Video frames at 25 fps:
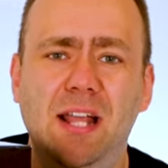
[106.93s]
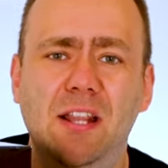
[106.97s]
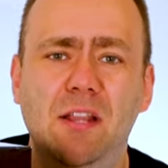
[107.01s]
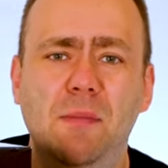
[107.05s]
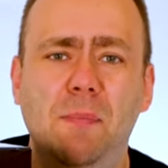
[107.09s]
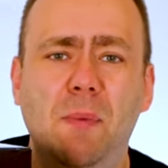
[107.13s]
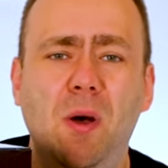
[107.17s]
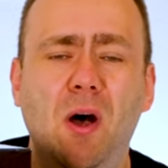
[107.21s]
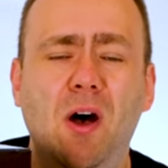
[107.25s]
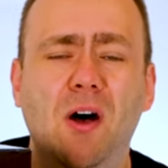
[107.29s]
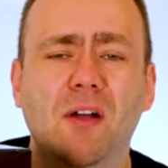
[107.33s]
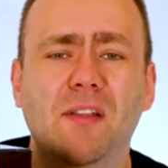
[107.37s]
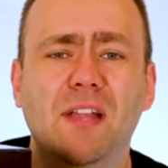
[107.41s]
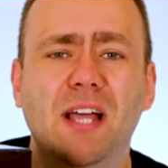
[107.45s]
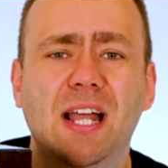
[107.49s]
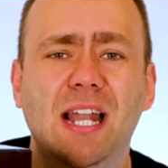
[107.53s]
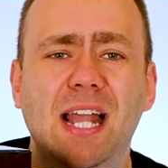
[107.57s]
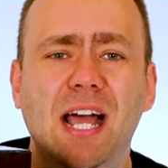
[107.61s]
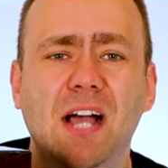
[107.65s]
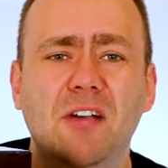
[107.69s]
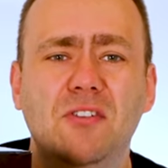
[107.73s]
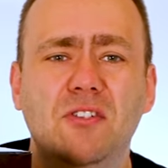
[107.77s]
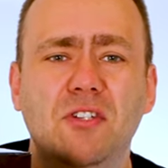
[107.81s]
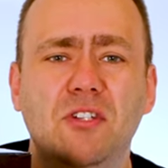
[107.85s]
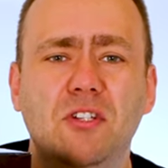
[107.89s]
and the part that
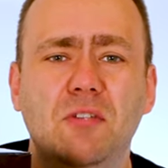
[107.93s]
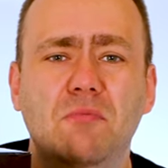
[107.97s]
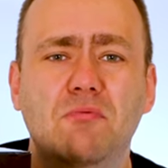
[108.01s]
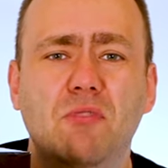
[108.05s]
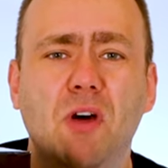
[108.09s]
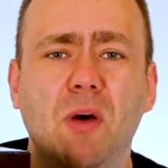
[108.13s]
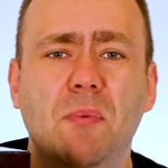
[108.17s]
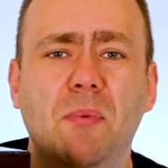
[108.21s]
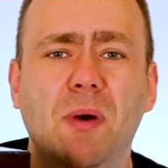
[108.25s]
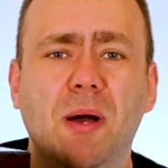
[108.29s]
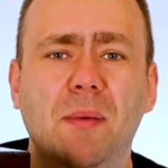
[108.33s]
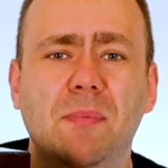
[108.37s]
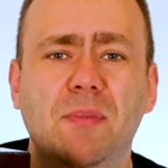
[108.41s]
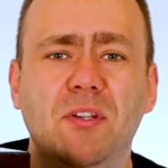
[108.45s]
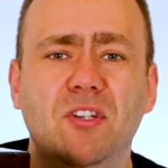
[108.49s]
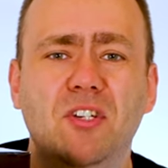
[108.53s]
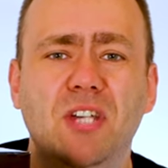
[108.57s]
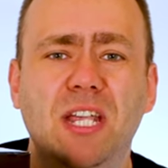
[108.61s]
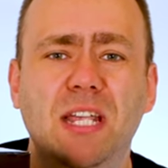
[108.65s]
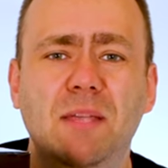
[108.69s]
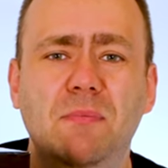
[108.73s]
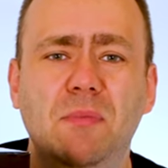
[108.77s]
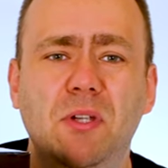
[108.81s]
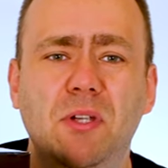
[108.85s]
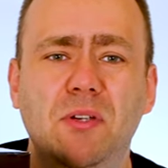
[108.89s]
allows you to prop up the
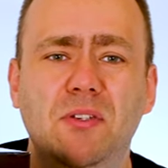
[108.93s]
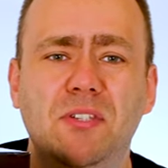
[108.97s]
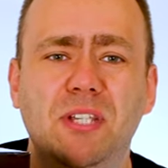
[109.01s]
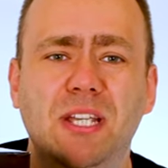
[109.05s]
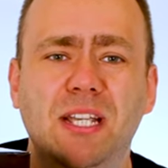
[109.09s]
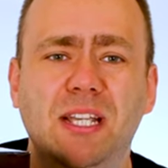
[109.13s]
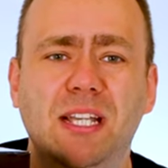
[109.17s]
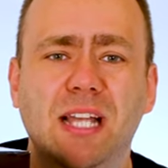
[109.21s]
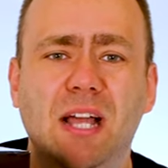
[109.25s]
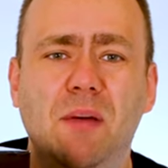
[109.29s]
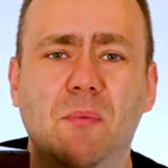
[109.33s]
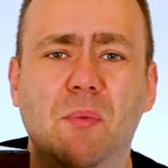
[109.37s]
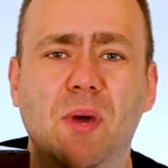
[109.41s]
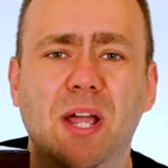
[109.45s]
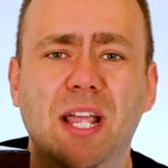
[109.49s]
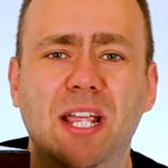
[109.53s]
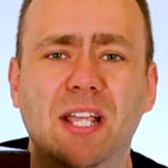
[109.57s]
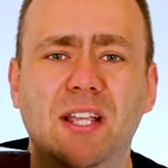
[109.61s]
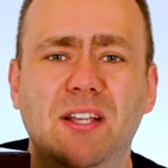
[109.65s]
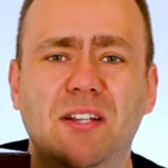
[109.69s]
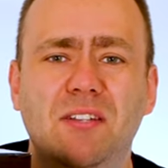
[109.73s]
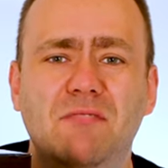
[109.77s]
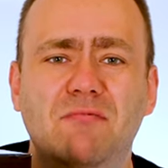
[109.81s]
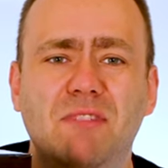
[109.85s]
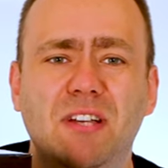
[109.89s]
sheet music and where
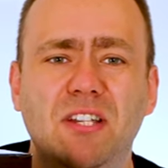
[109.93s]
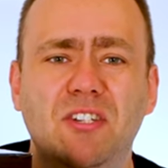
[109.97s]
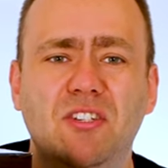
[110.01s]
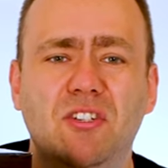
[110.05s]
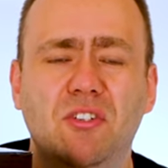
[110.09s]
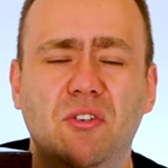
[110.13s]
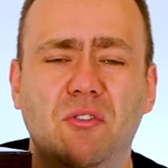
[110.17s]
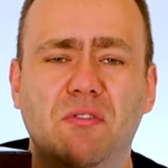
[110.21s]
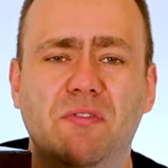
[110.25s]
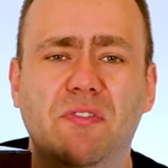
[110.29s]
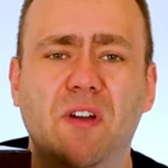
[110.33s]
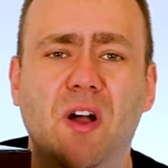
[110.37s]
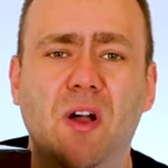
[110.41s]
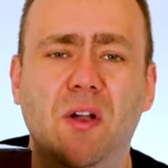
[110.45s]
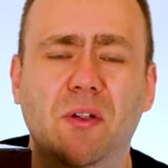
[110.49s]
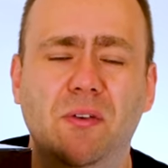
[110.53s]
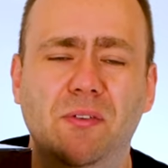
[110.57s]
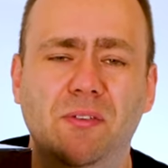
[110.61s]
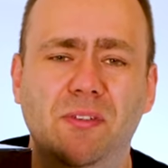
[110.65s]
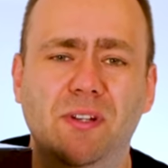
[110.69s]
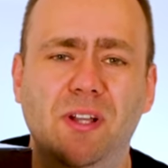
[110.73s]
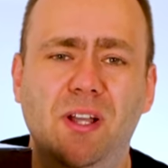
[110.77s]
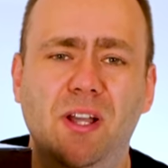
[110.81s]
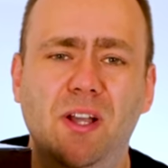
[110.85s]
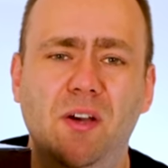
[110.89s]
you can rest your
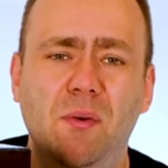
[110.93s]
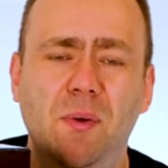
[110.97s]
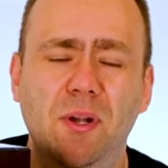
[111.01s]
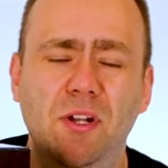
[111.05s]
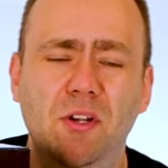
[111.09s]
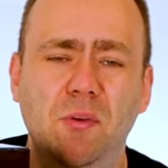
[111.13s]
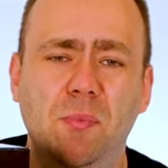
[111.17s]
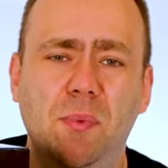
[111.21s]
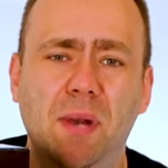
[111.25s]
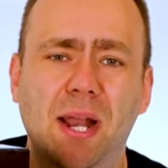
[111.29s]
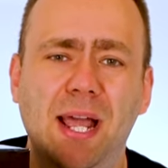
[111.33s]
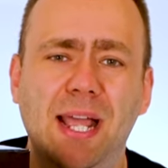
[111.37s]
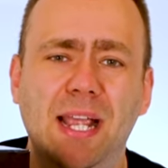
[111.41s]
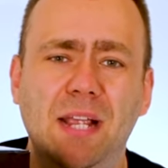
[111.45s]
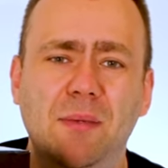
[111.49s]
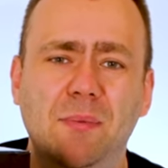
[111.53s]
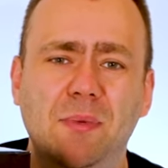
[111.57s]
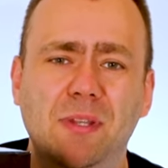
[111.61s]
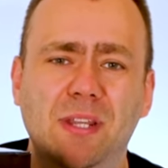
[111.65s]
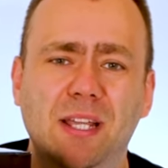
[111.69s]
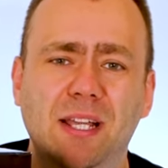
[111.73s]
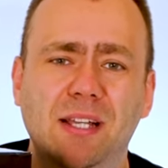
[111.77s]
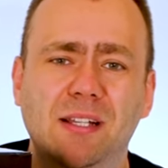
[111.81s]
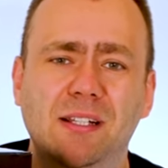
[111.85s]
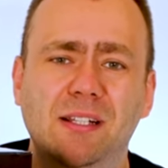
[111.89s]
phone when you're playing
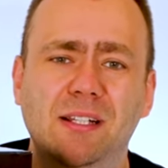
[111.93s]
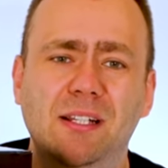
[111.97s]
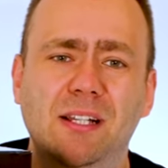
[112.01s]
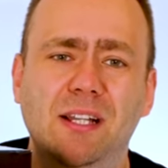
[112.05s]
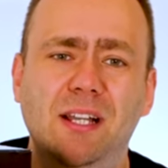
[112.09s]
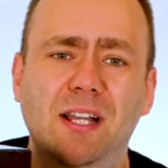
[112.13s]
with it.